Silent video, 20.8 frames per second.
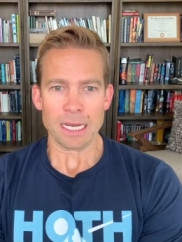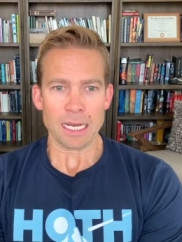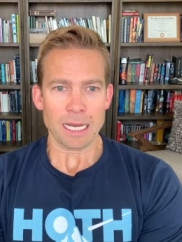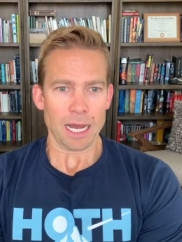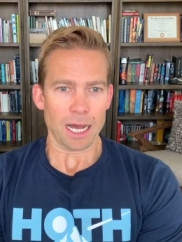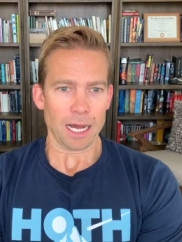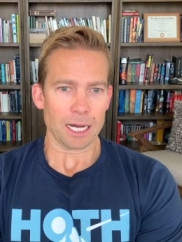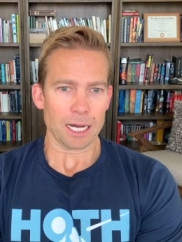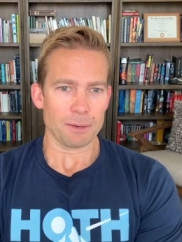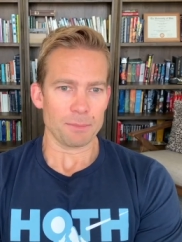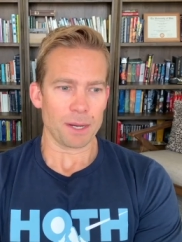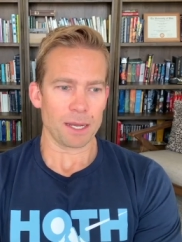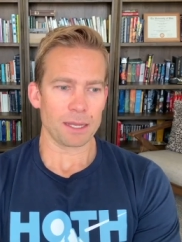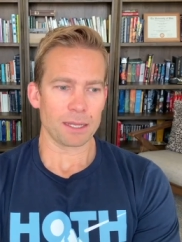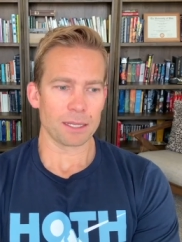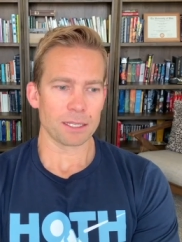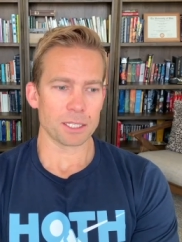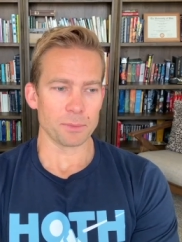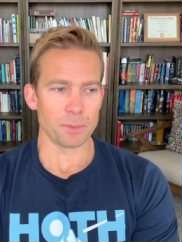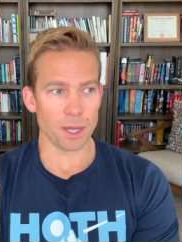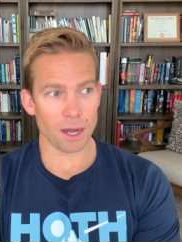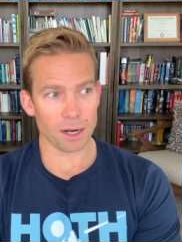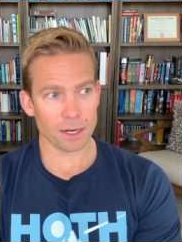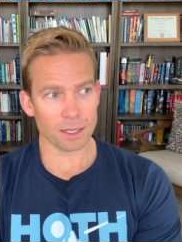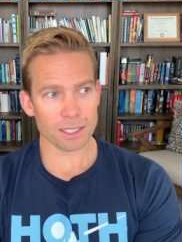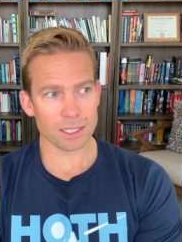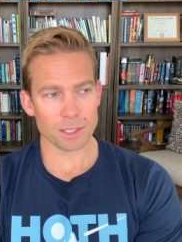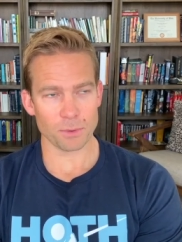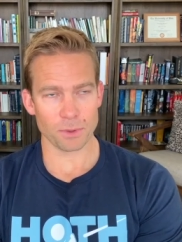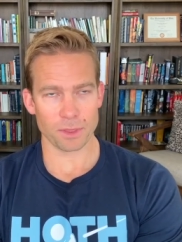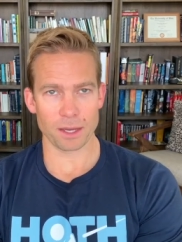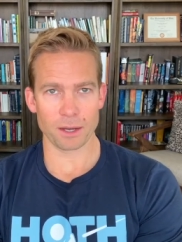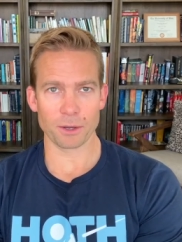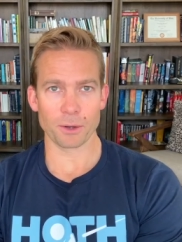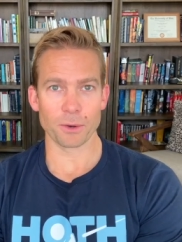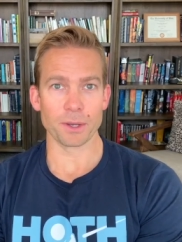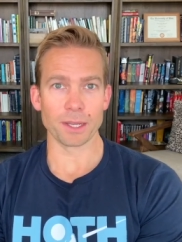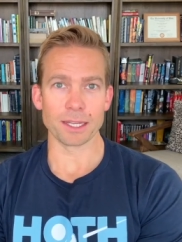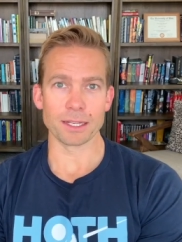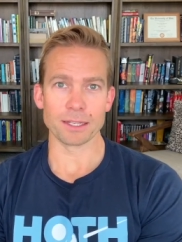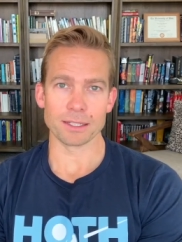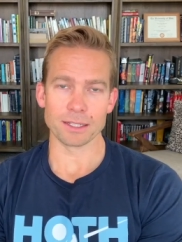To be honest, without
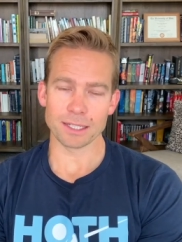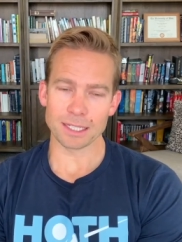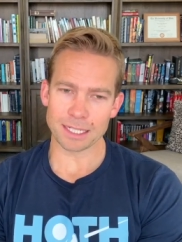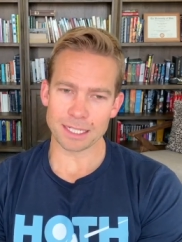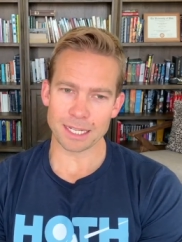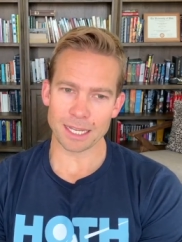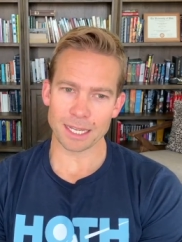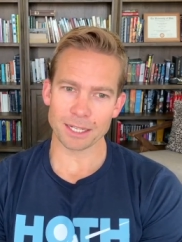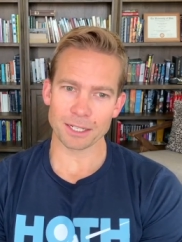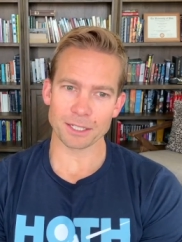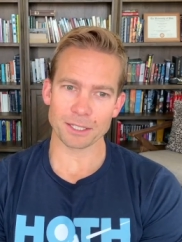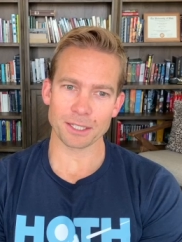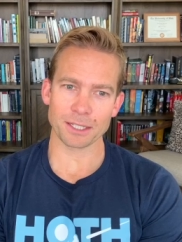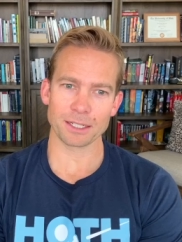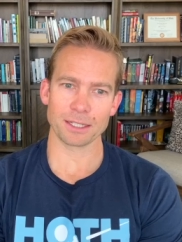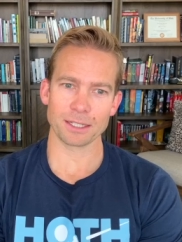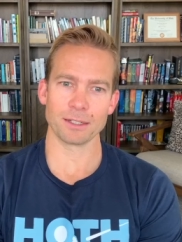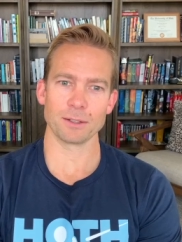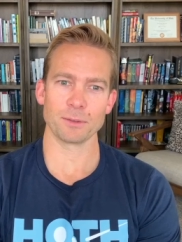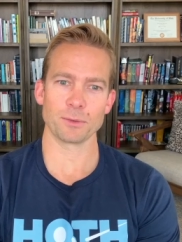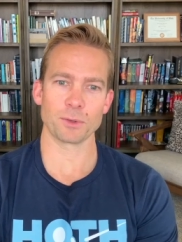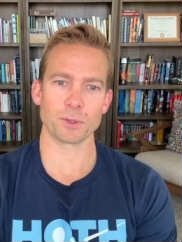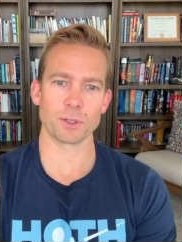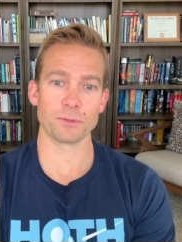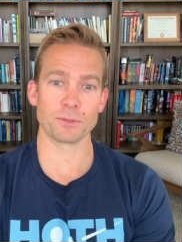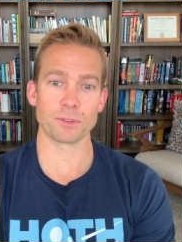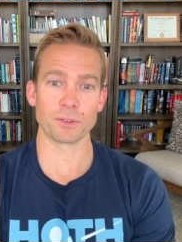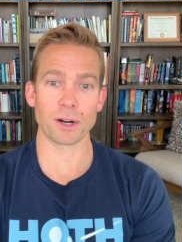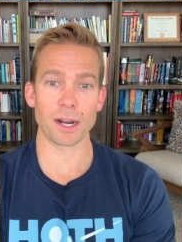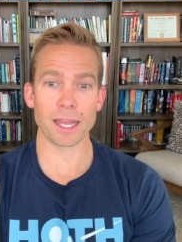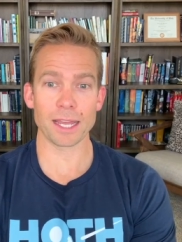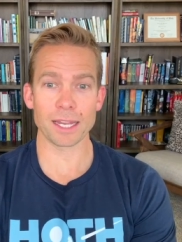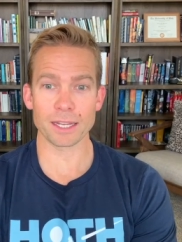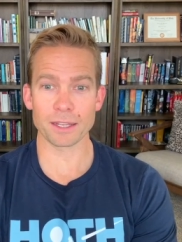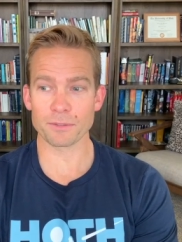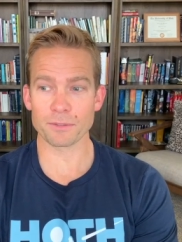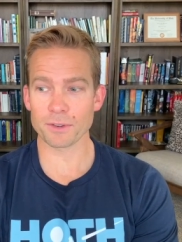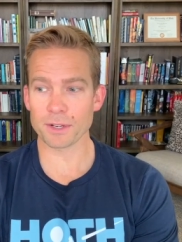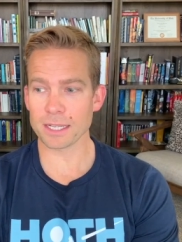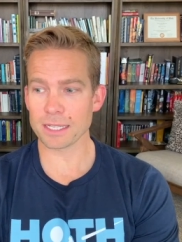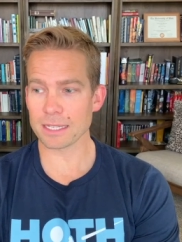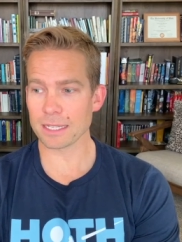going into detail, for a variety of
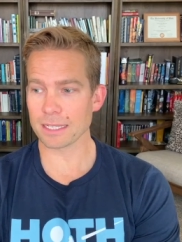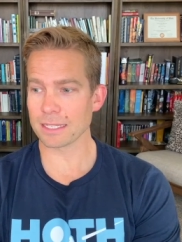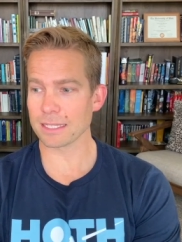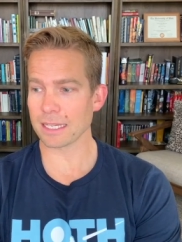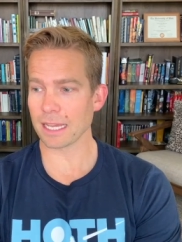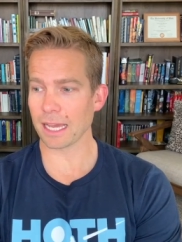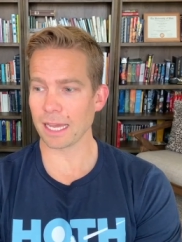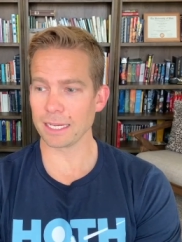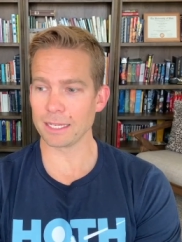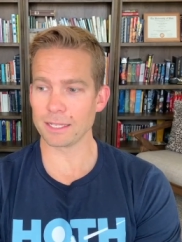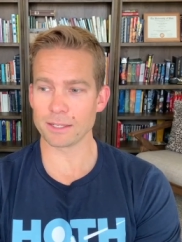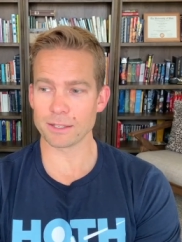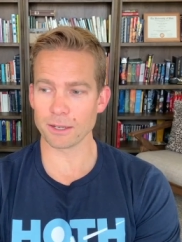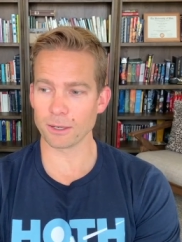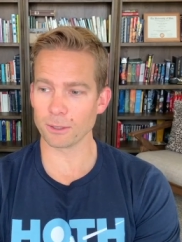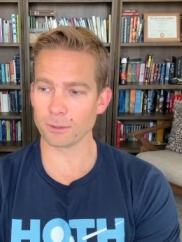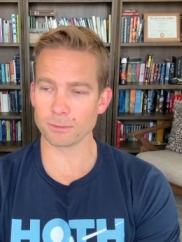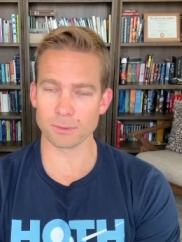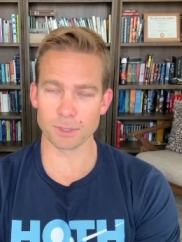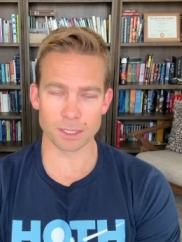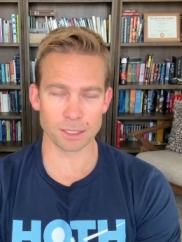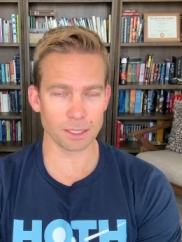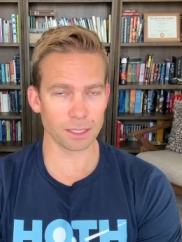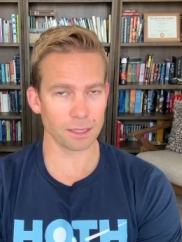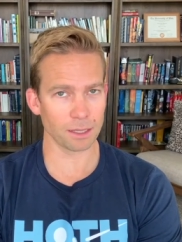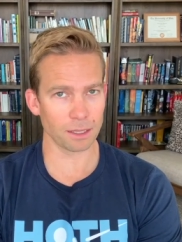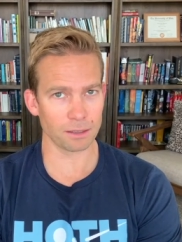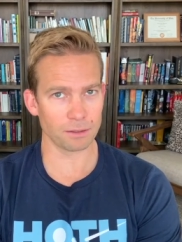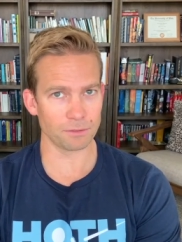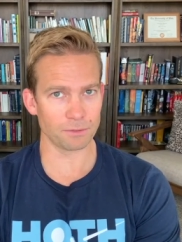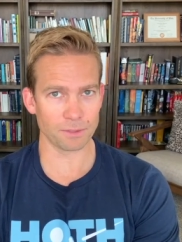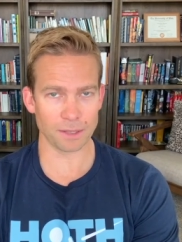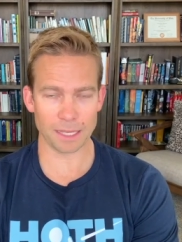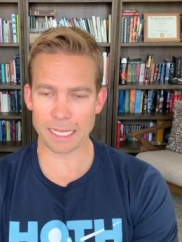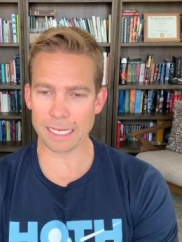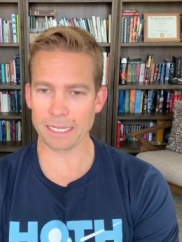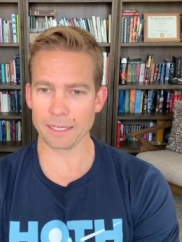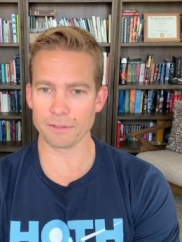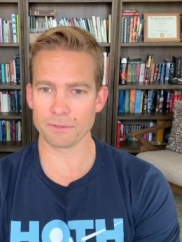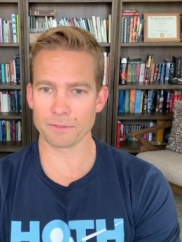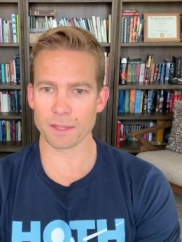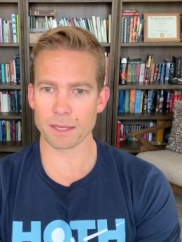reasons, I don't really love any
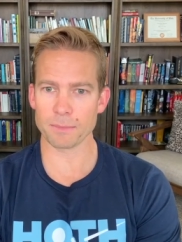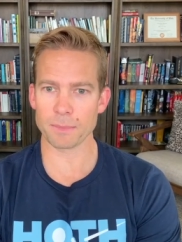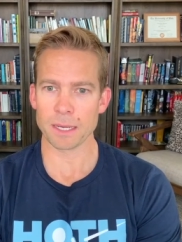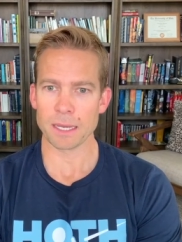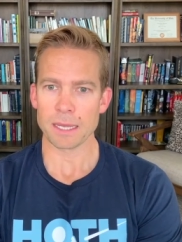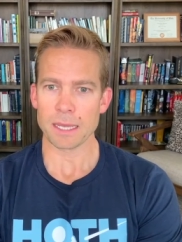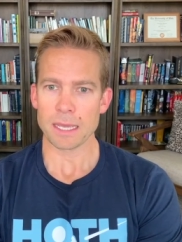of them.